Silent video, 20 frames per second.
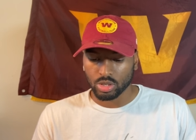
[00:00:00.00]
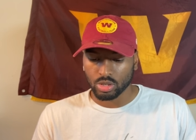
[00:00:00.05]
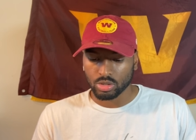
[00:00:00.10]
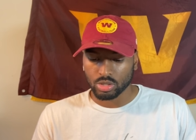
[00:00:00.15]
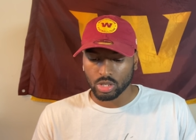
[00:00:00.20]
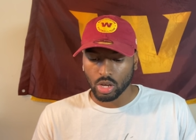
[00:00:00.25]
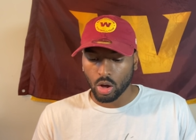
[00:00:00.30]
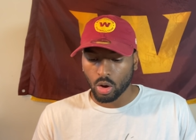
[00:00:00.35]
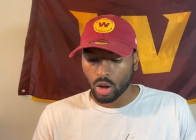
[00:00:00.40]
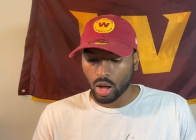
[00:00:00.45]

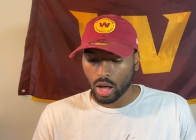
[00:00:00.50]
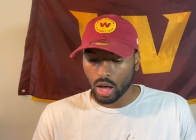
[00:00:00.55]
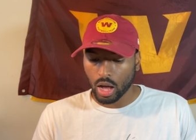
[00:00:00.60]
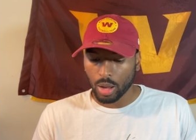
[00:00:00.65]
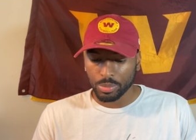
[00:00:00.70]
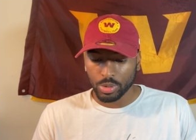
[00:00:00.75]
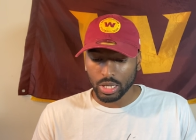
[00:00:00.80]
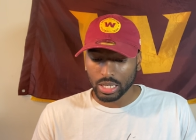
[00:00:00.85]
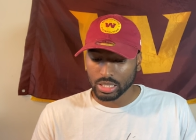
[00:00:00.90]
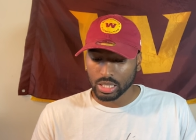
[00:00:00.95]
So
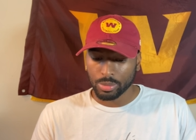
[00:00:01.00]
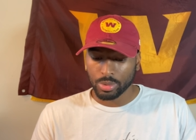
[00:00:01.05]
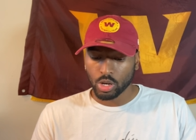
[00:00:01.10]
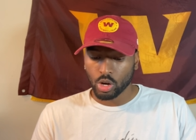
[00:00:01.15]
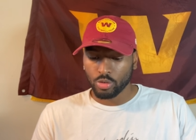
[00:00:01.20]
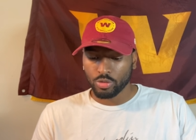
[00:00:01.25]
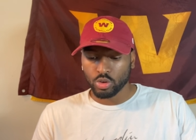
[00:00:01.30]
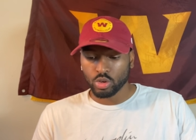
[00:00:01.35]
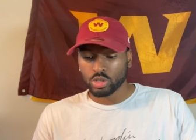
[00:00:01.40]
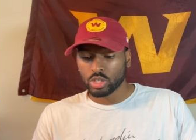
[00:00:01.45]
you guys let me know
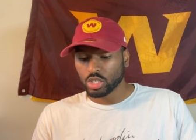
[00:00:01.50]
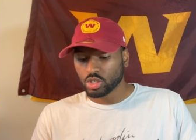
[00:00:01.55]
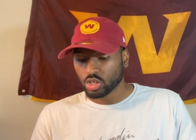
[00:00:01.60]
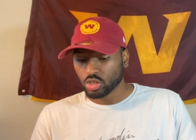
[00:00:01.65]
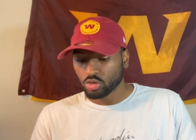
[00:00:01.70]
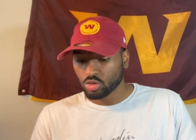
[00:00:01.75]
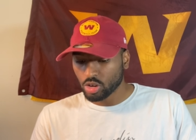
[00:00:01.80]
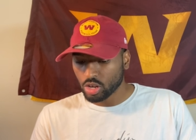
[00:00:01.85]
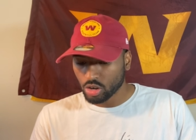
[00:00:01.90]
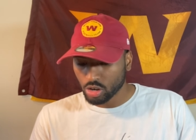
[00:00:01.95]
if you
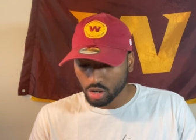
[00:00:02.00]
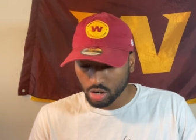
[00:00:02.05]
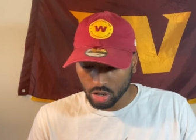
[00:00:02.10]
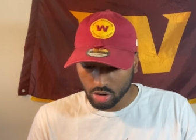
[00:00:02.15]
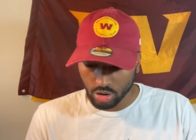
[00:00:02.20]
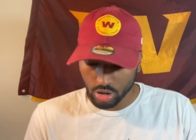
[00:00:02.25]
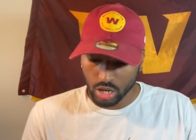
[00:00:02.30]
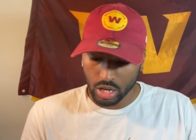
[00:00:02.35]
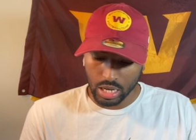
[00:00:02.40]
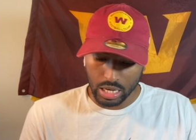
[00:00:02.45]
disagree or
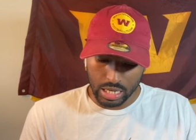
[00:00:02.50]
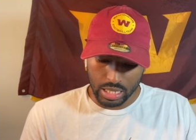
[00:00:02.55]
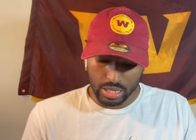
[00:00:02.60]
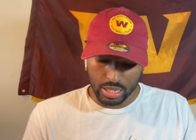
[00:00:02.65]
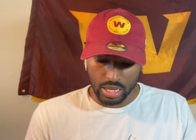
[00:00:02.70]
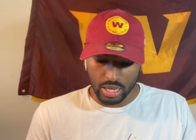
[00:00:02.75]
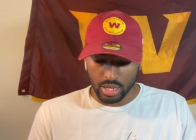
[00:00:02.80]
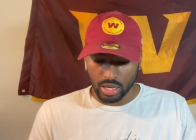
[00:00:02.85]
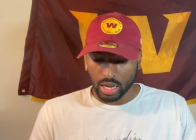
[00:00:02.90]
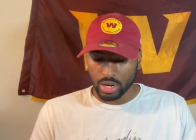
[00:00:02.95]
agree
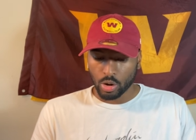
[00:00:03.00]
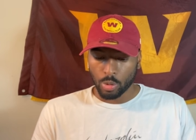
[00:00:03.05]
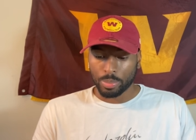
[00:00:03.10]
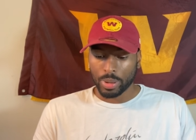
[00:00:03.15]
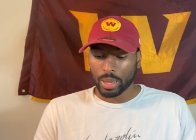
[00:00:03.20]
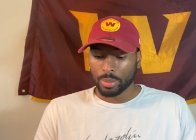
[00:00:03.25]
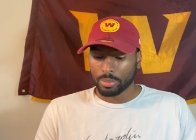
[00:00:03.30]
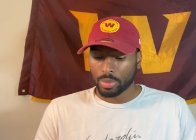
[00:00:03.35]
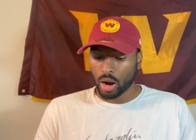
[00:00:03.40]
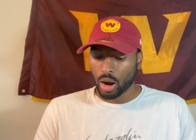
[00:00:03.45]
anything. I know
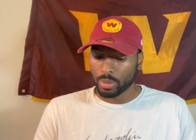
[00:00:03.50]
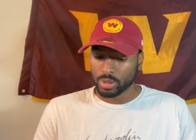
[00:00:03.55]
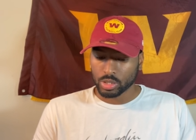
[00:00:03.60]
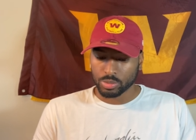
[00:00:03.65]
Peyton Barber is